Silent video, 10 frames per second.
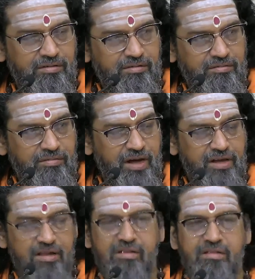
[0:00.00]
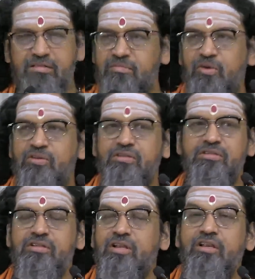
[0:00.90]
Why? Because
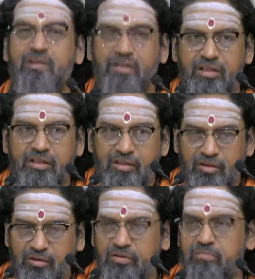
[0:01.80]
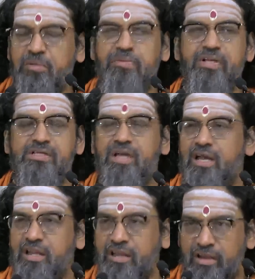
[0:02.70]
still your BP is
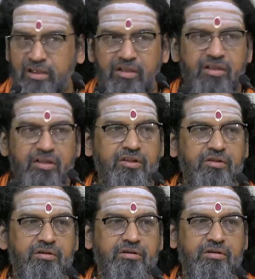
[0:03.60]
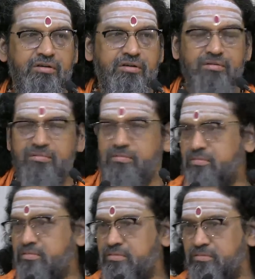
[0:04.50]
high.
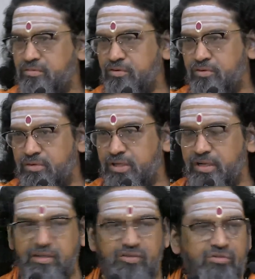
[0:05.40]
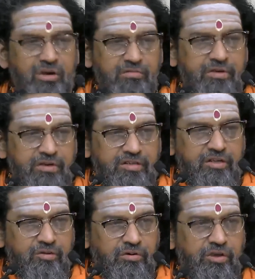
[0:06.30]
Your kidney is not functioning
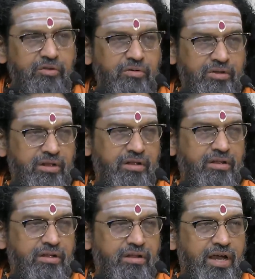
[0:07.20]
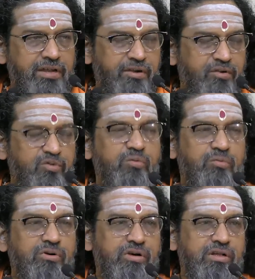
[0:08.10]
totally okay. I need 2
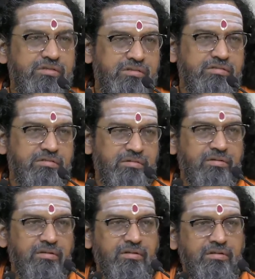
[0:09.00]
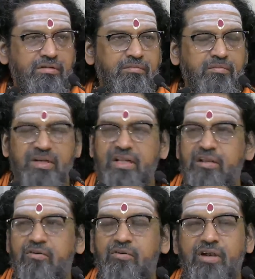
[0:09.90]
more days. But I
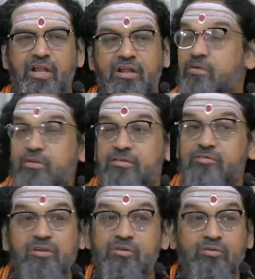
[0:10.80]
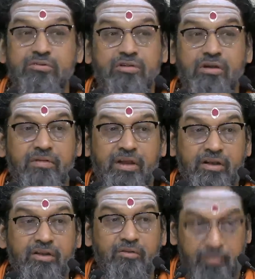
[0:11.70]
don't like, it's not the question of not
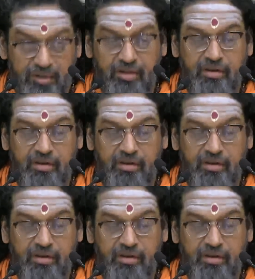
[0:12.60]
like, be here.